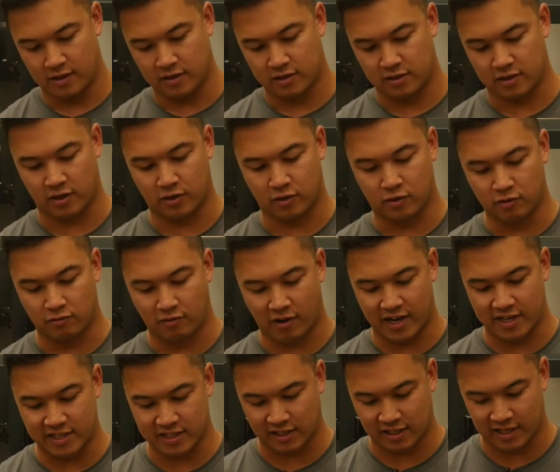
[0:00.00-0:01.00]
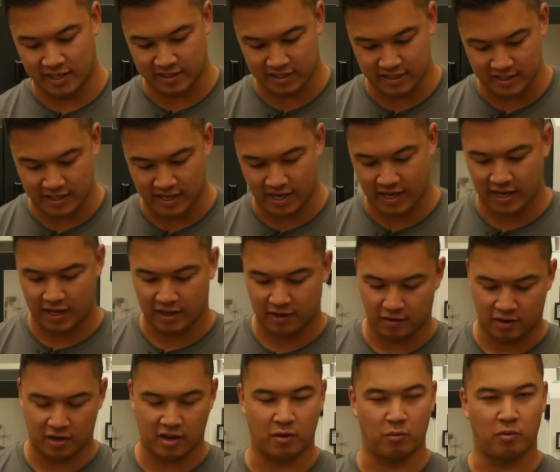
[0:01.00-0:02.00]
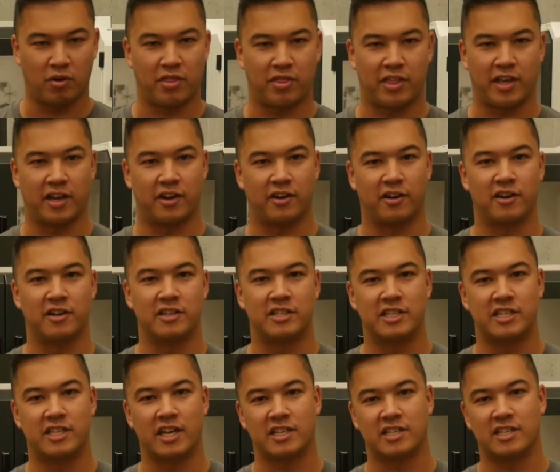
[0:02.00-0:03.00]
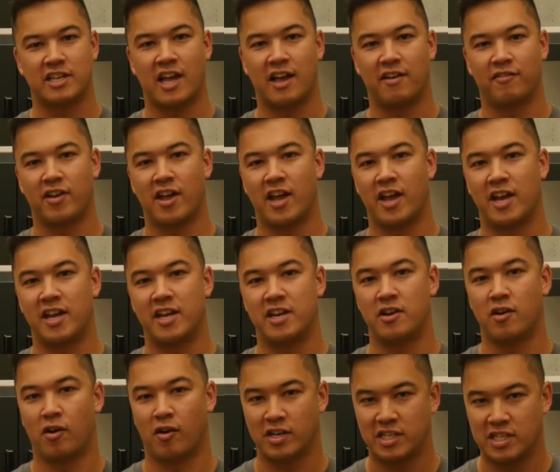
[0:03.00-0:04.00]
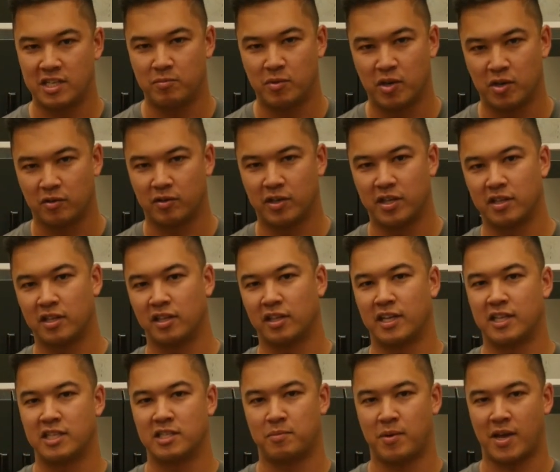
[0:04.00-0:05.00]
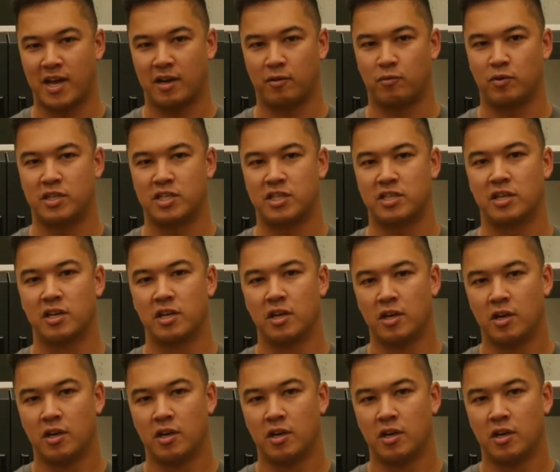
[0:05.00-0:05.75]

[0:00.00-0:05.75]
So good range of lenses there. One thing I noticed, it doesn't have a 90mm in the lens pack, which